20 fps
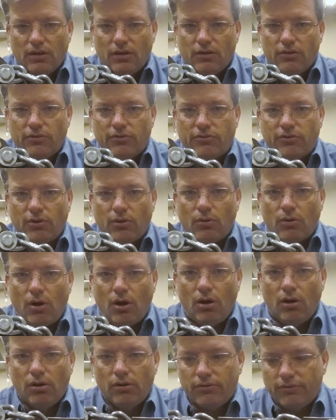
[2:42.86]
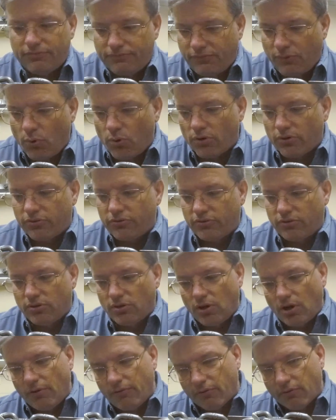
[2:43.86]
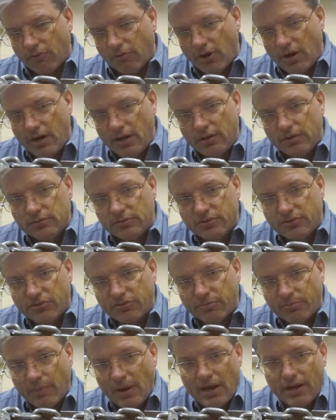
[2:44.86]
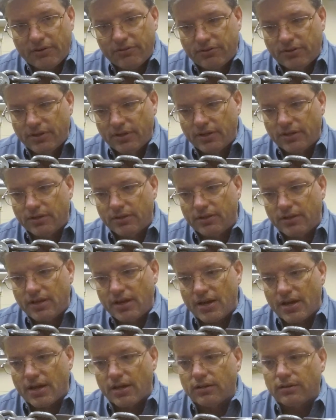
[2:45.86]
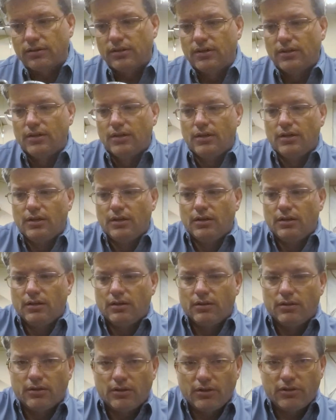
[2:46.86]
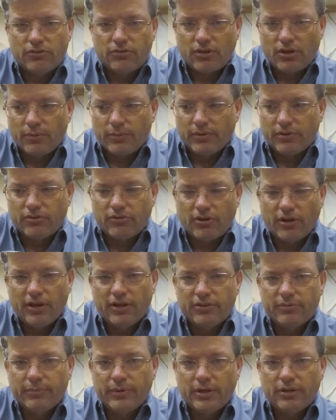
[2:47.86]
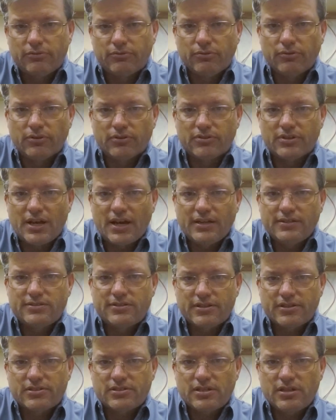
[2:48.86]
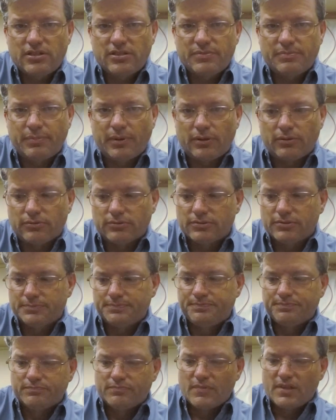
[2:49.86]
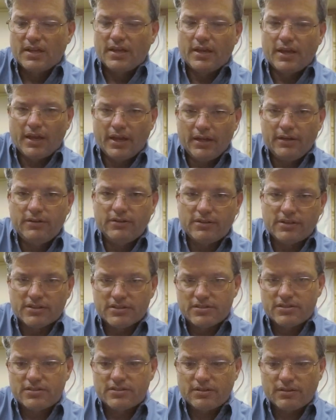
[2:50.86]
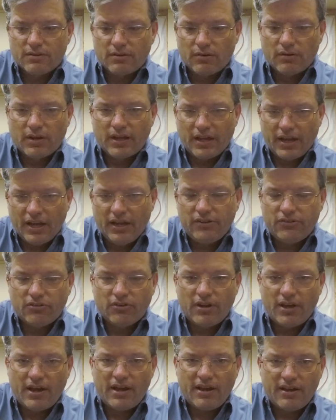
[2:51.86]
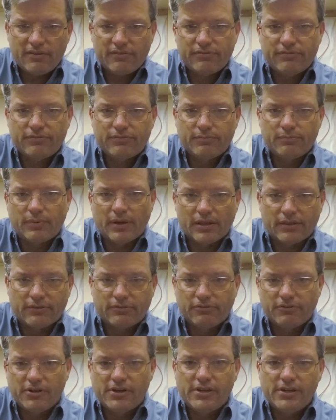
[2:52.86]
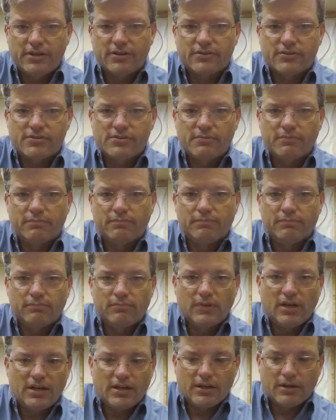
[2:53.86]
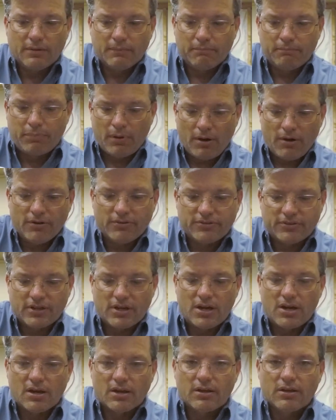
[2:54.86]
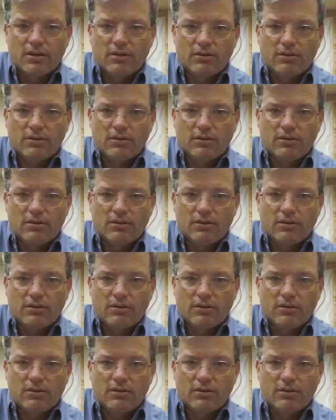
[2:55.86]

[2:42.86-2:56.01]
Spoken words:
So all of the force of a round smashing into that is going to be transmitted through this 9/16 bolt into this 1.5 by 3 inch bar stock,